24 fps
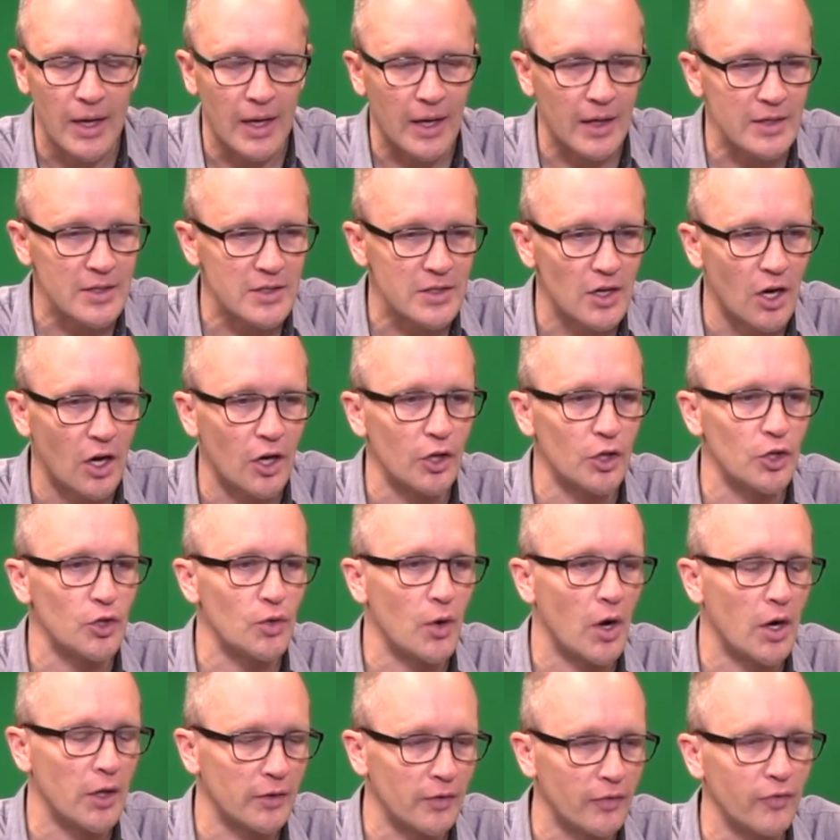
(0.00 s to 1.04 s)
and I saw
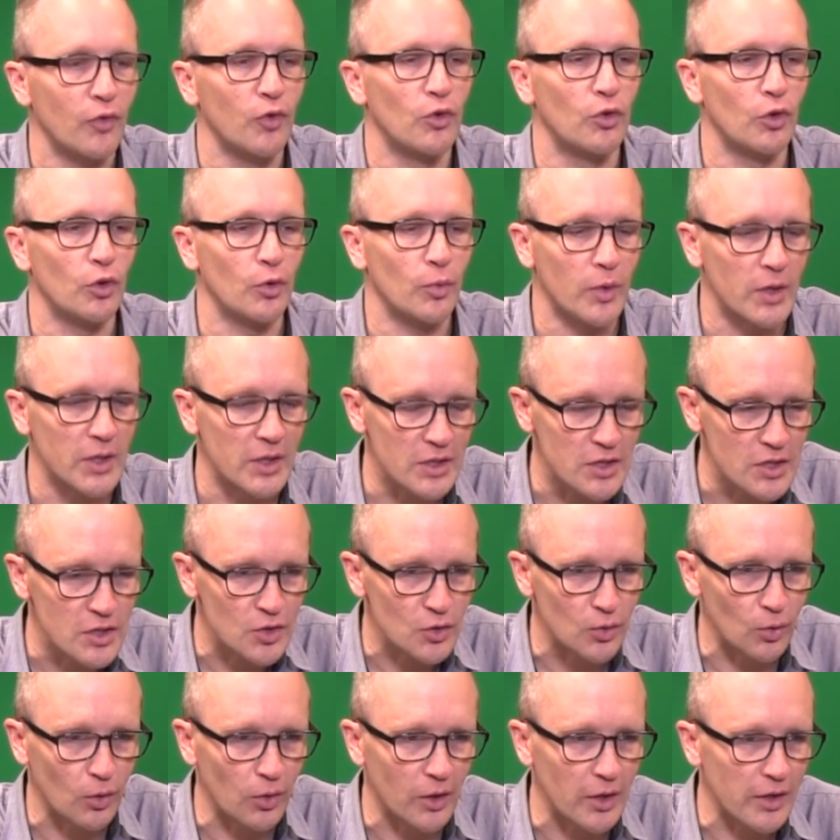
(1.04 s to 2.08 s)
you on the floor reading a
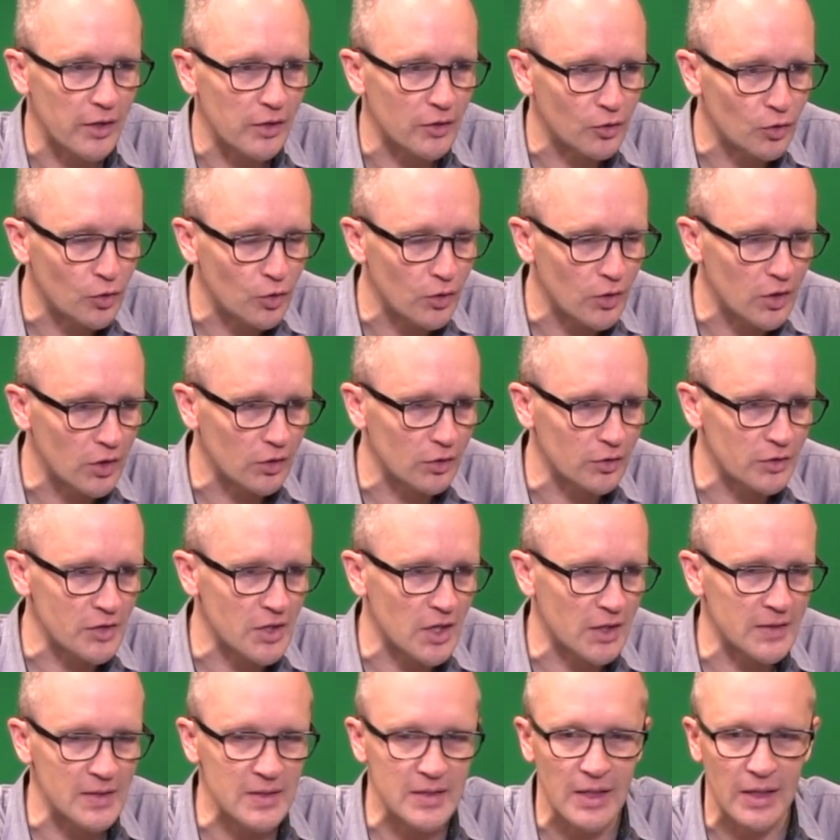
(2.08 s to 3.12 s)
story to the 2-year-olds
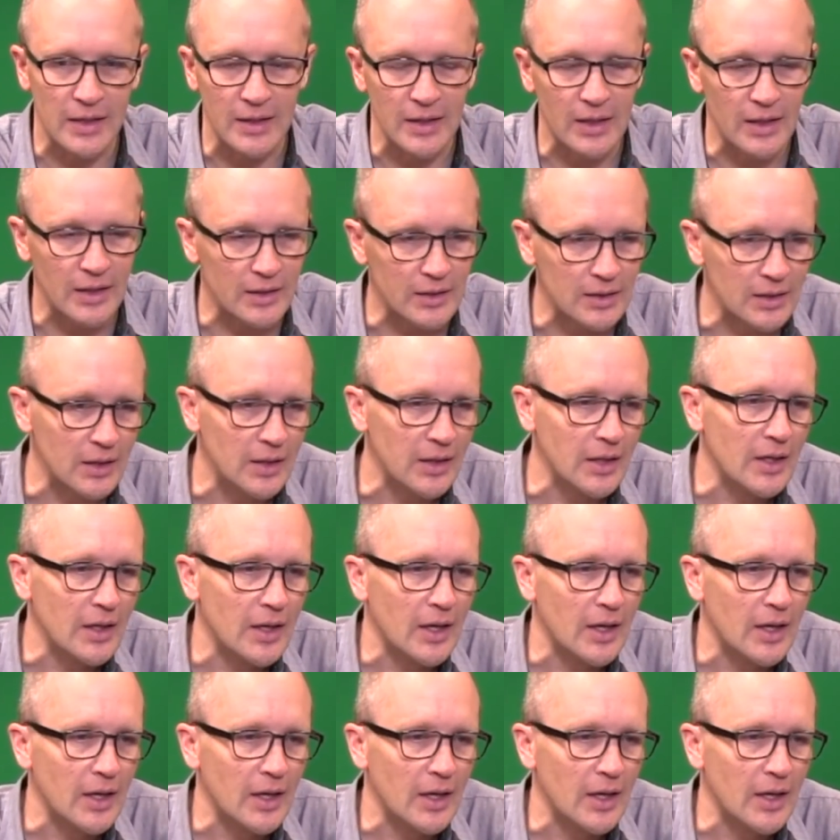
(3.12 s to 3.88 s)
on Sunday.